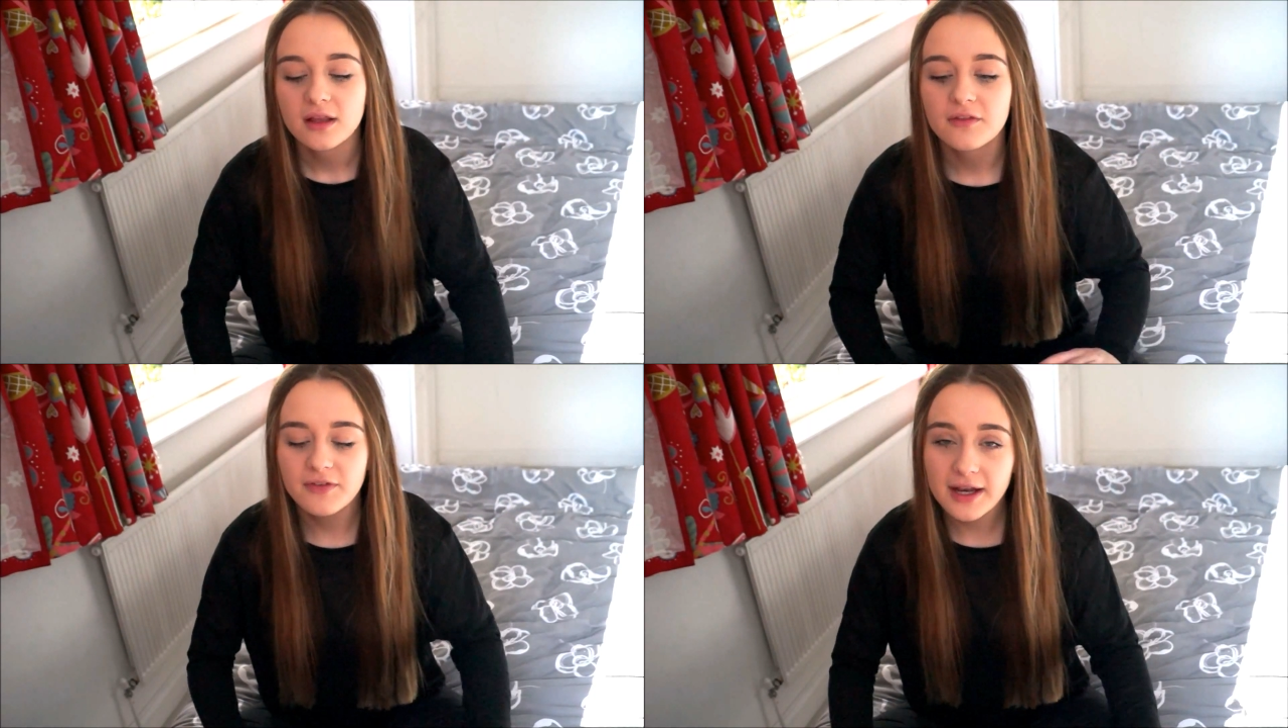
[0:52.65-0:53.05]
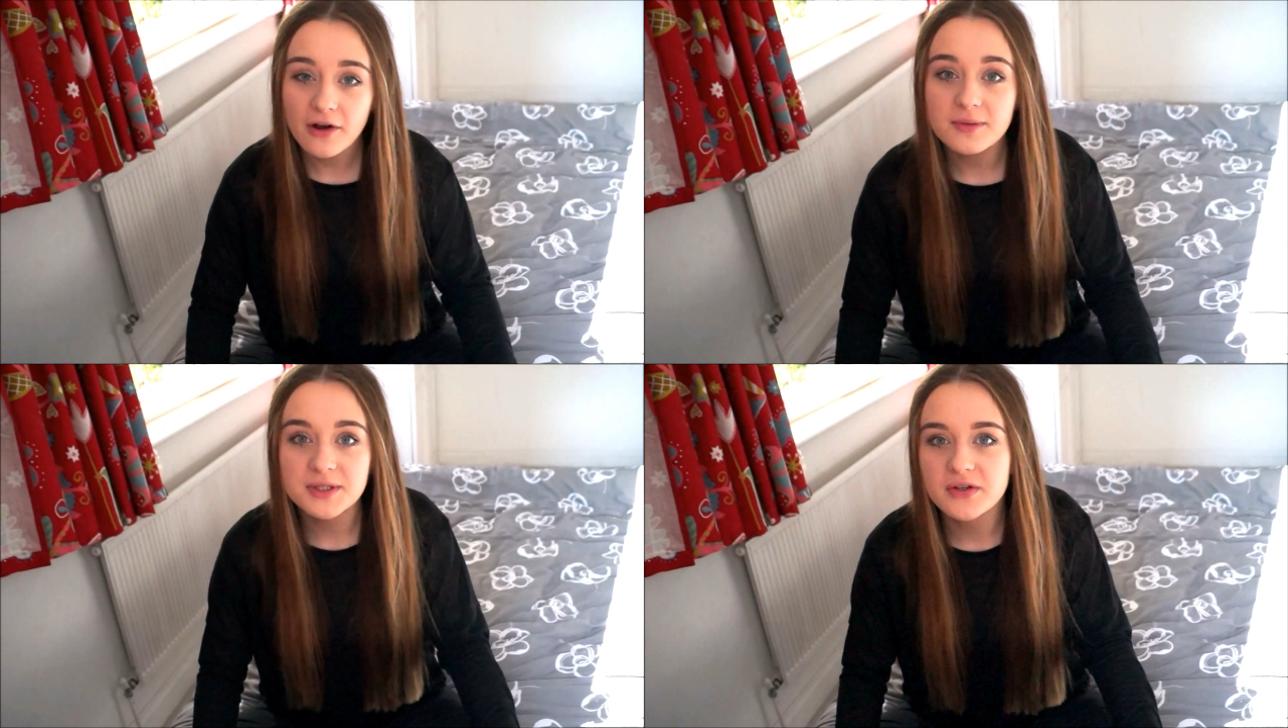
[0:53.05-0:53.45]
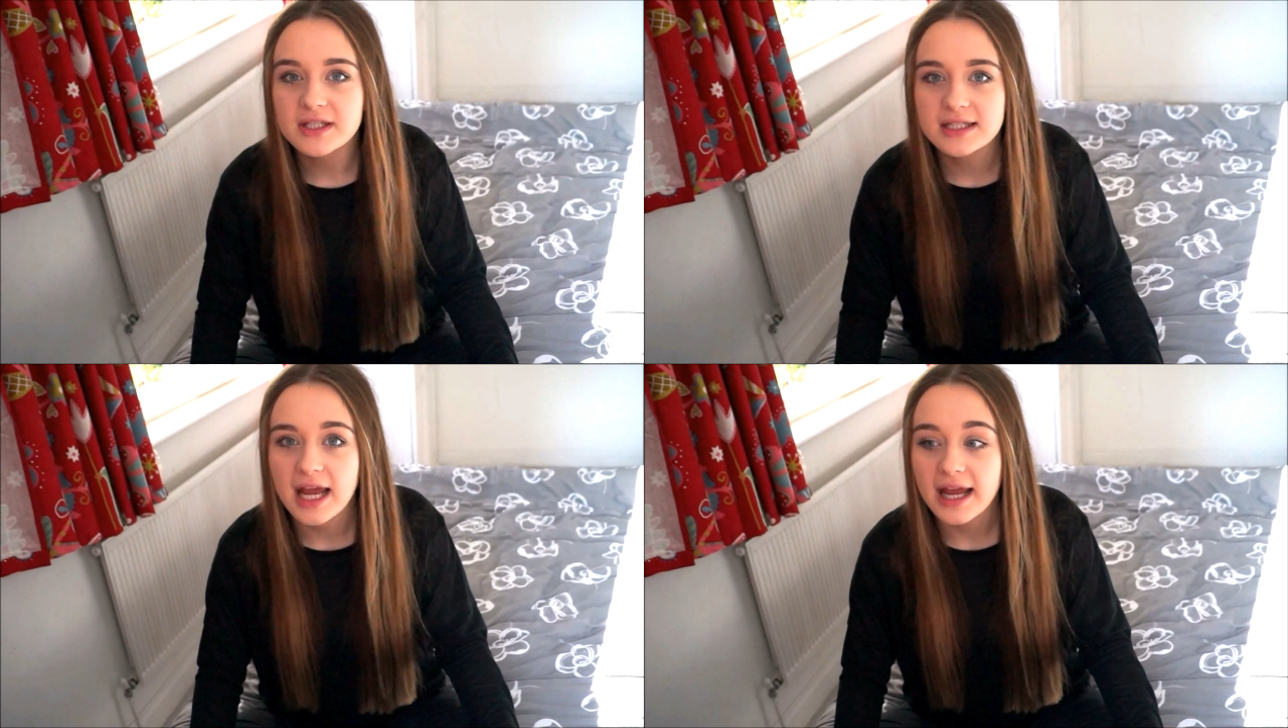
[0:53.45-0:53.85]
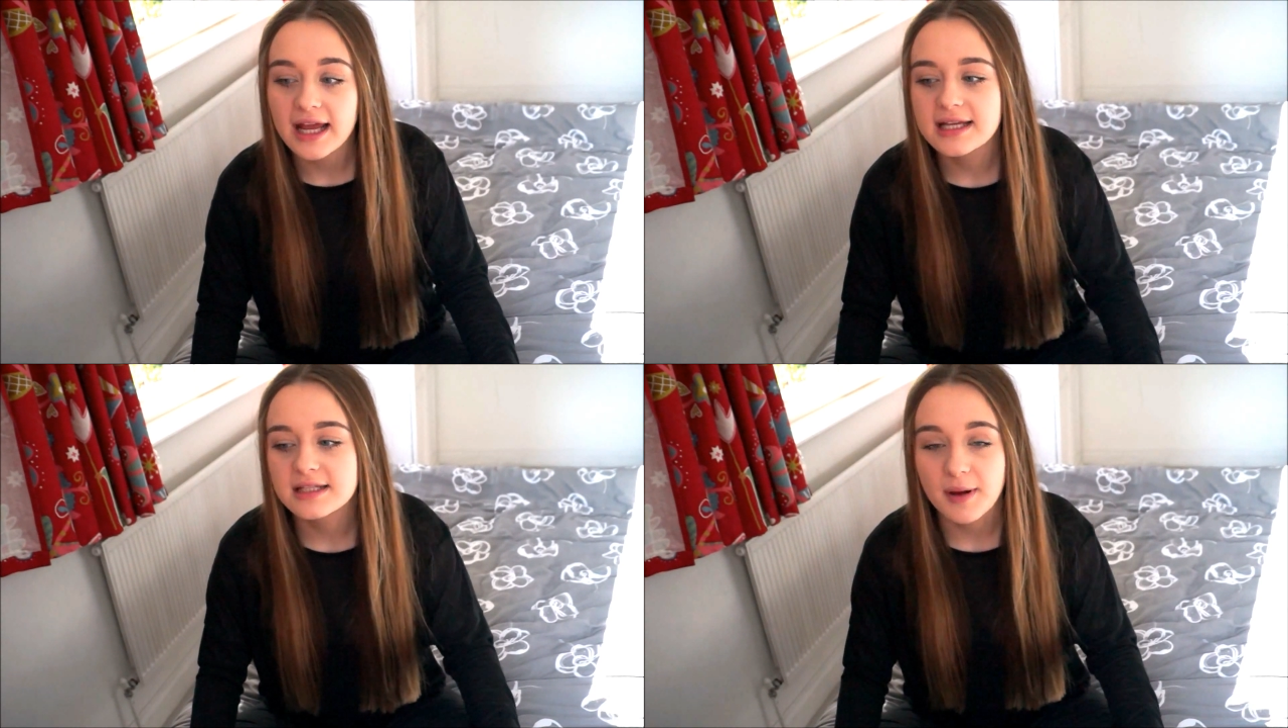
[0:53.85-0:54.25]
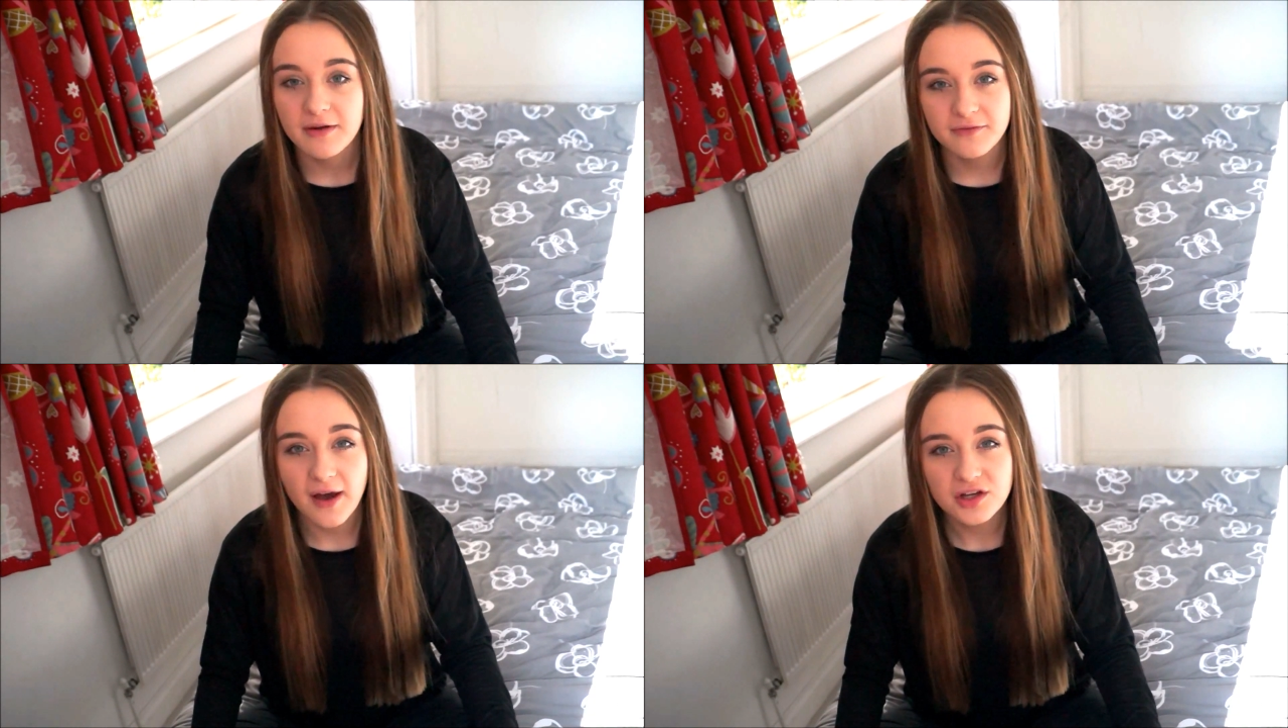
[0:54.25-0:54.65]
The video I'm doing today is
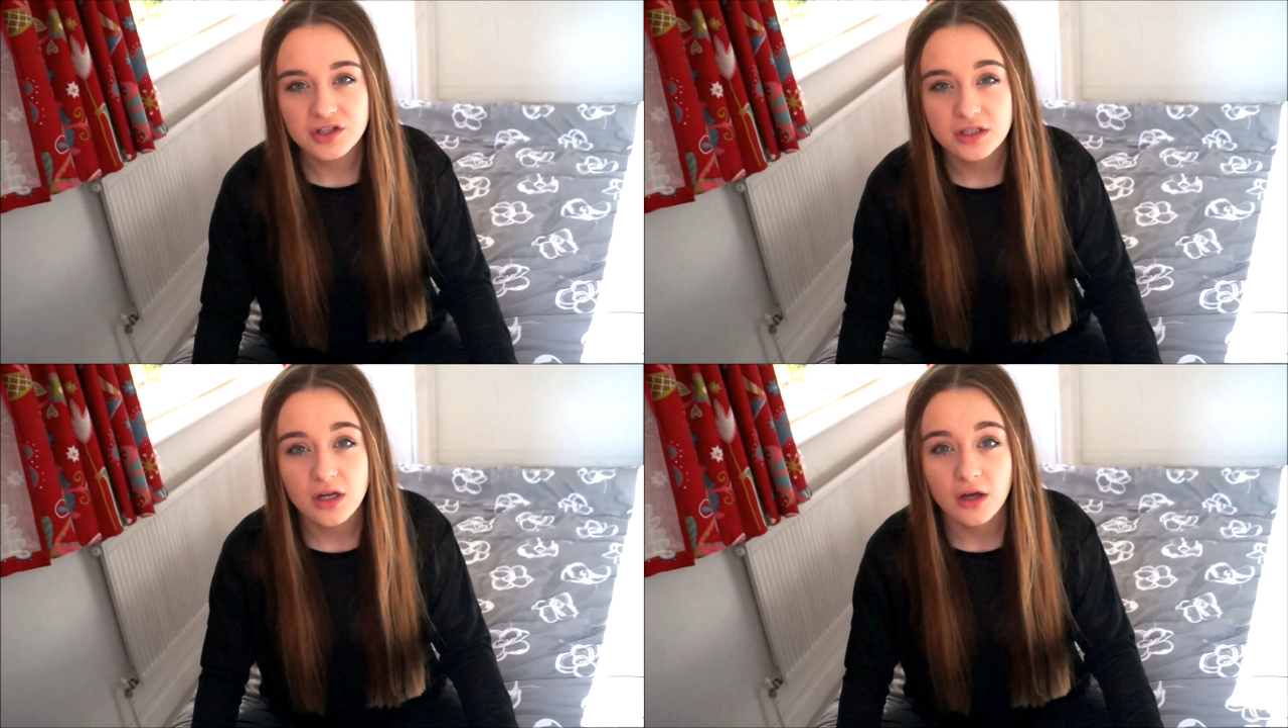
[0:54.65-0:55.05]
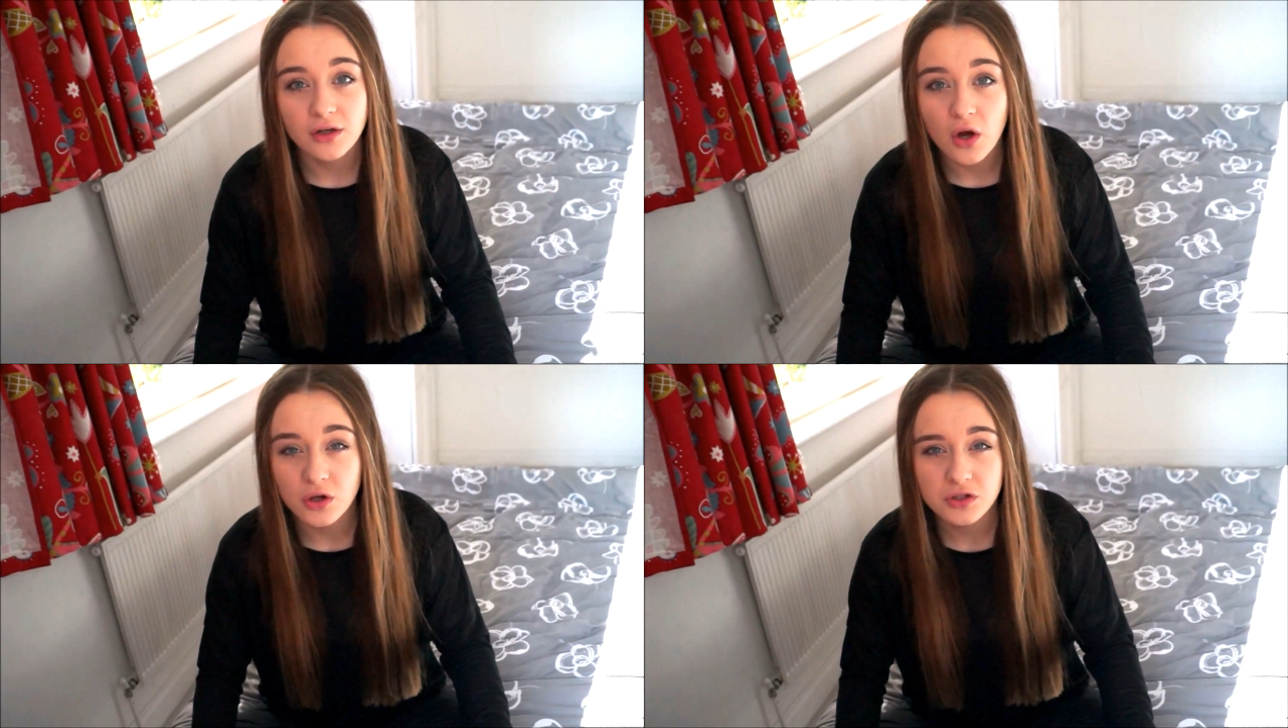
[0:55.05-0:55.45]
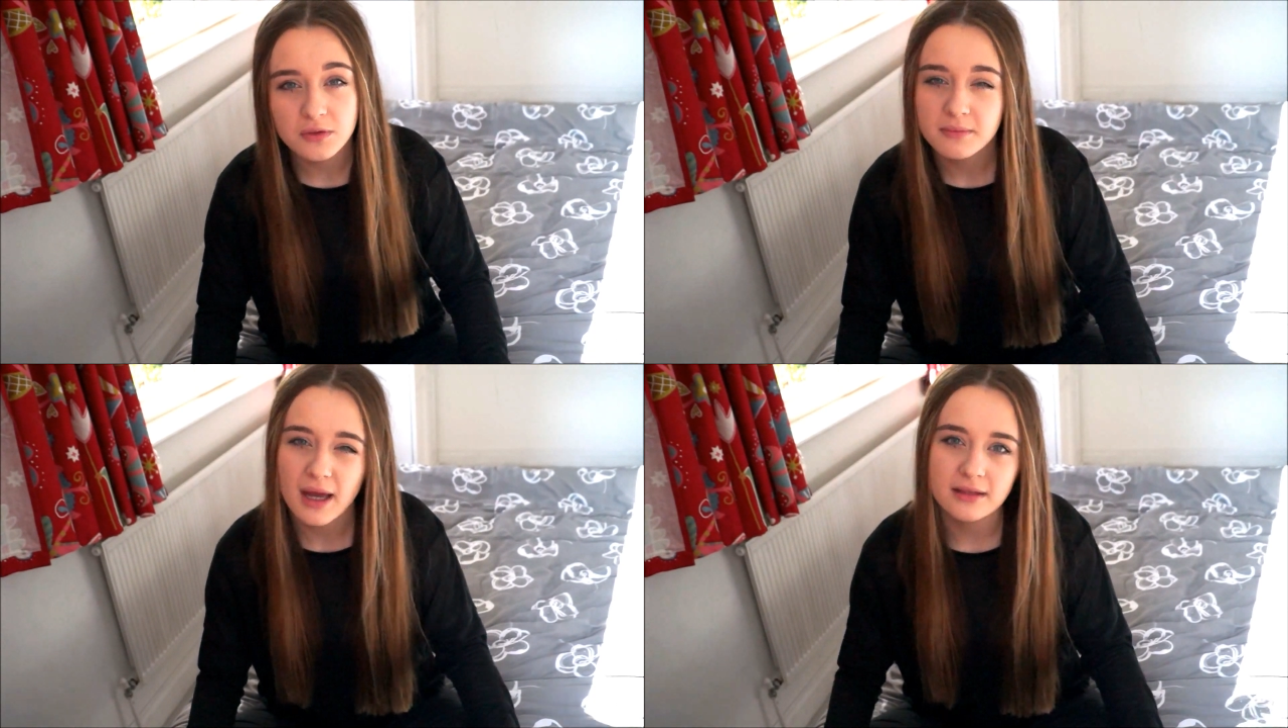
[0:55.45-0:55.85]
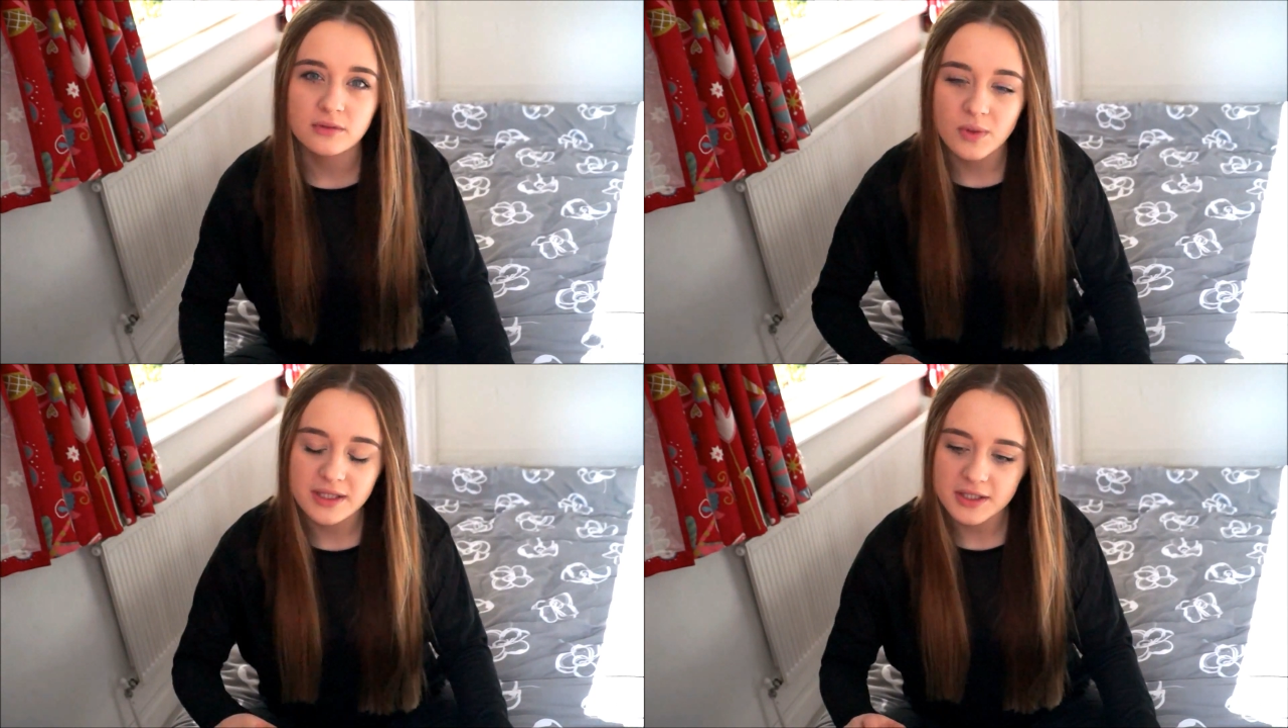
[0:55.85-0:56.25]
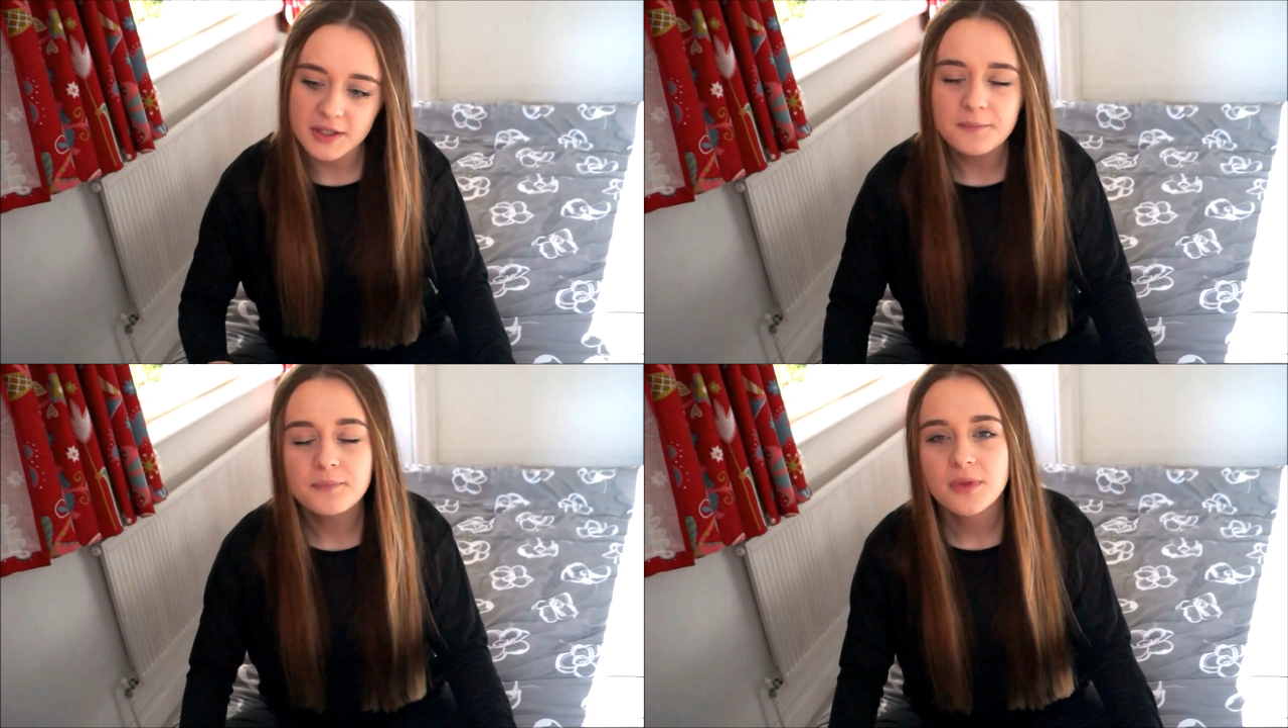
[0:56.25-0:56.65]
about fashion on autumn and winter.